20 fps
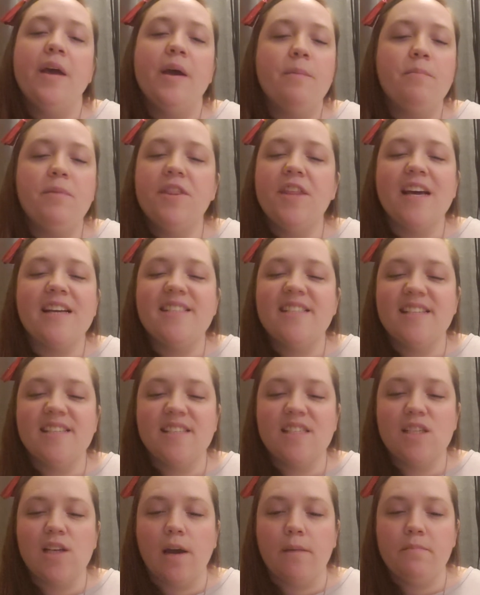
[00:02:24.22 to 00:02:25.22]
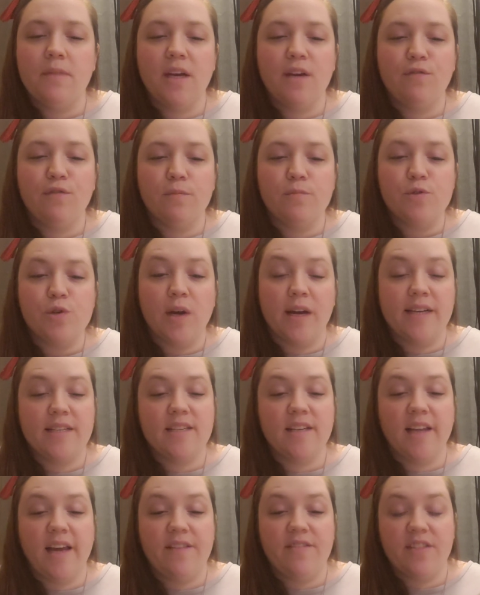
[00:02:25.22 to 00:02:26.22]
But that didn't stop Nick from trying
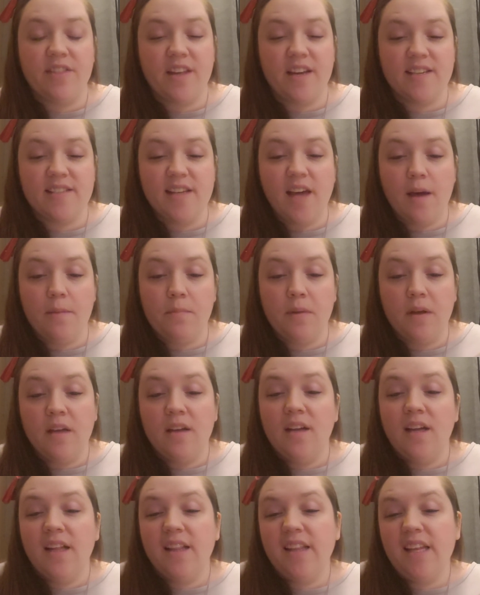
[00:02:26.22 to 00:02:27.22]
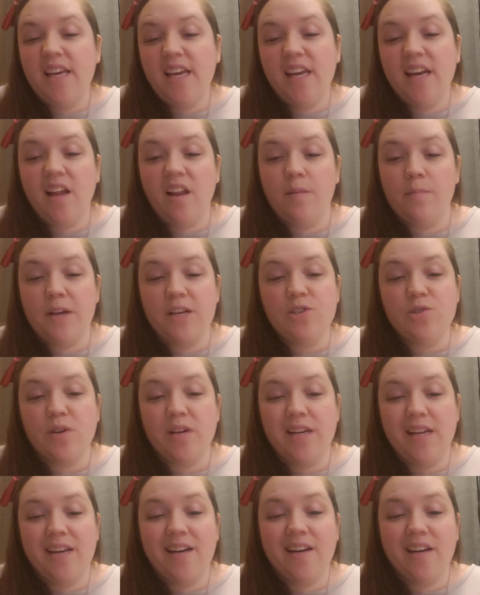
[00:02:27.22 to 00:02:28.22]
to liven things up. Lincoln
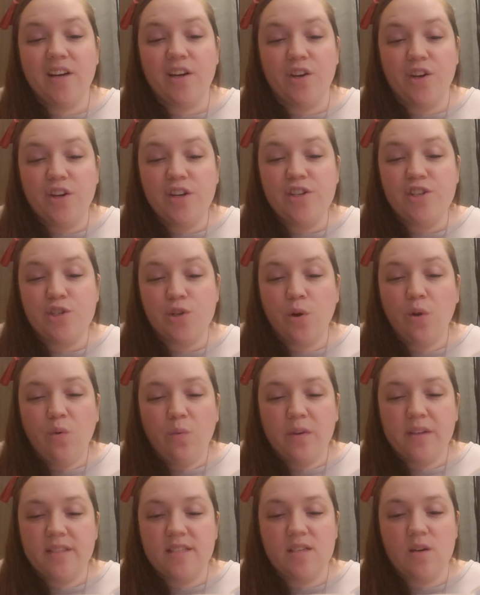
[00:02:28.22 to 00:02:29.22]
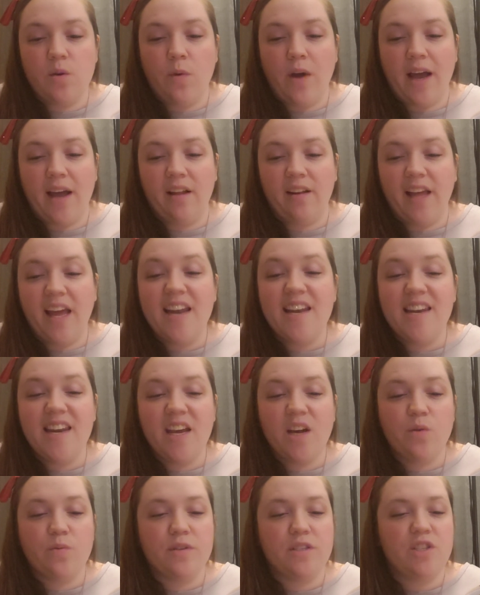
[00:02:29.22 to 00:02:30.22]
Elementary needed a good jolt once in a while, and
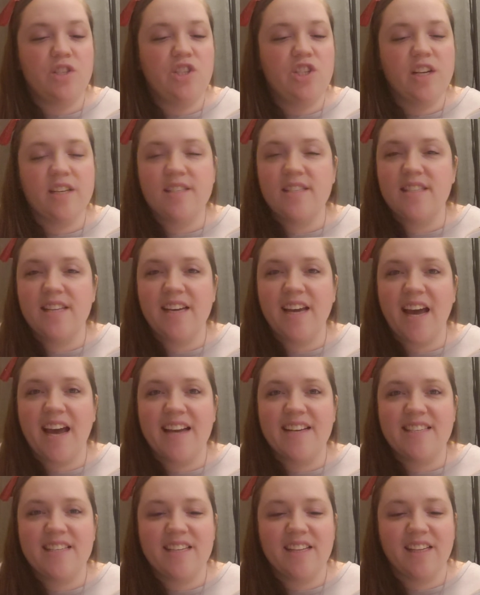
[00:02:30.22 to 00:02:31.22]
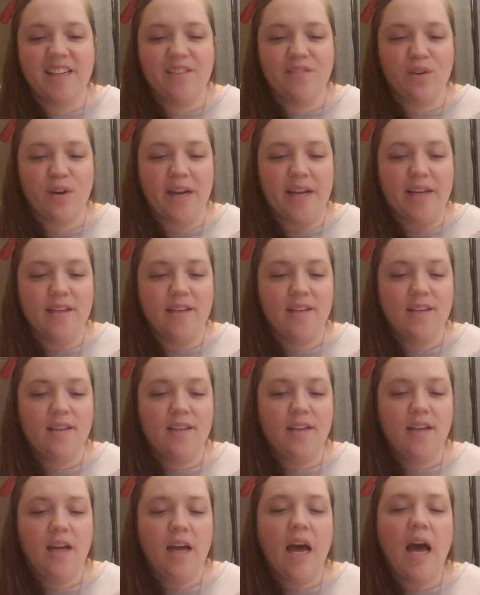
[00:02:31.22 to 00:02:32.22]
Nick was just the guy to deliver it.
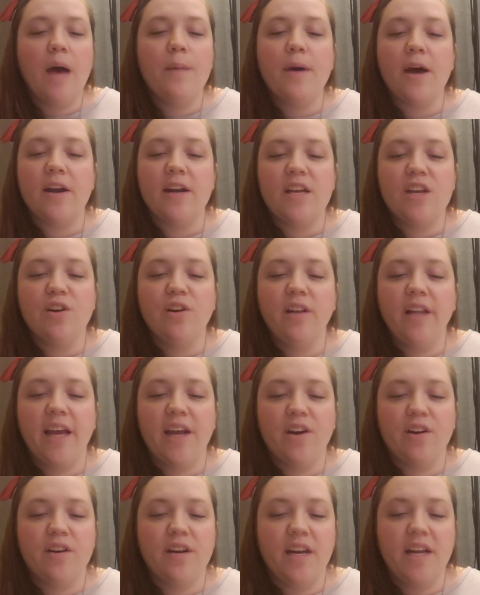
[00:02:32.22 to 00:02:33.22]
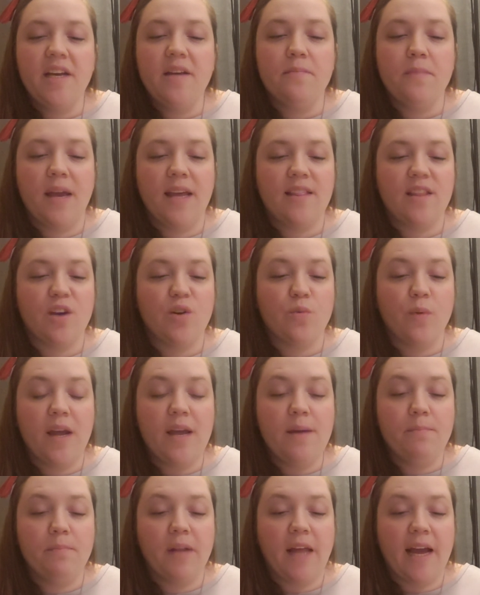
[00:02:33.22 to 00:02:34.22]
About a year later, Nick made the
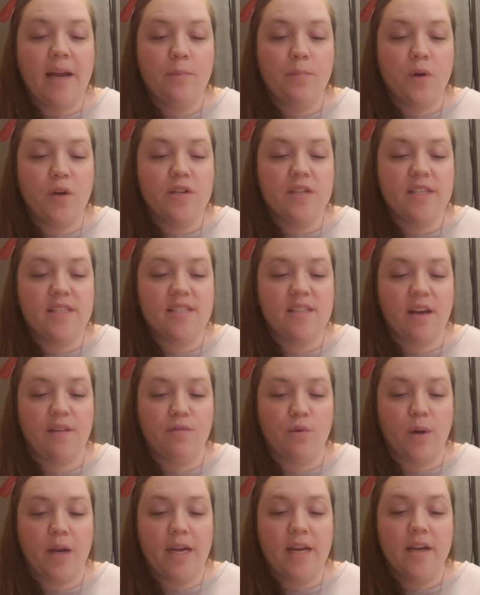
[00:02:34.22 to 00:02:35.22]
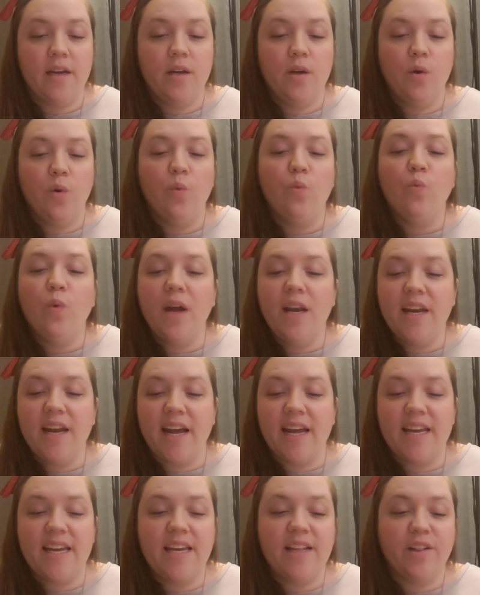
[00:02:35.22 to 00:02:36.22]
great blackbird discovery. One
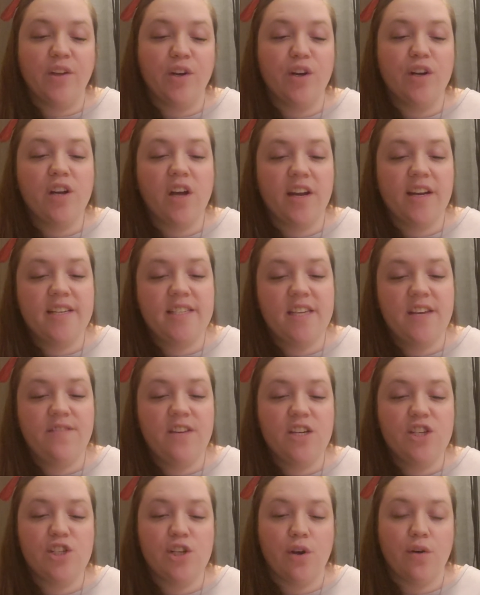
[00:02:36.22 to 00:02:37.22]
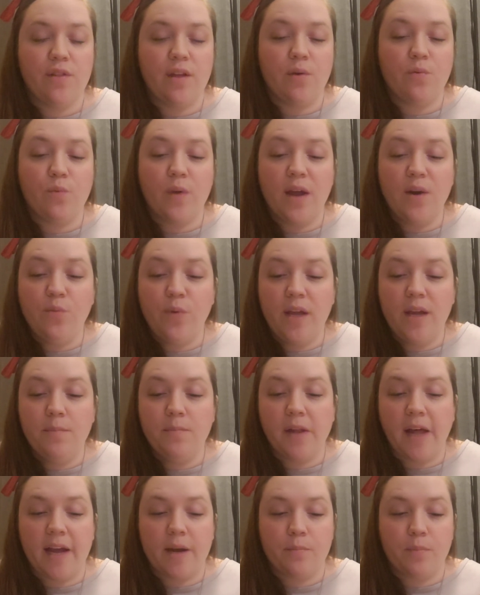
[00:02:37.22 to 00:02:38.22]
night, he learned on a TV show that red-winged
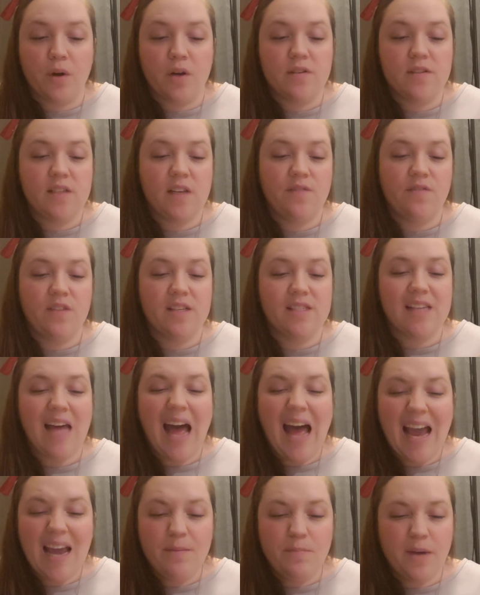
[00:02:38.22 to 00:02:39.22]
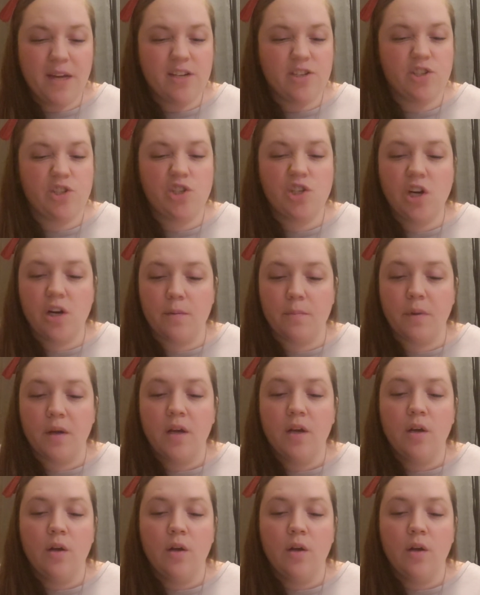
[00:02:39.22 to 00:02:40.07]
blackbirds give this high-pitched chirp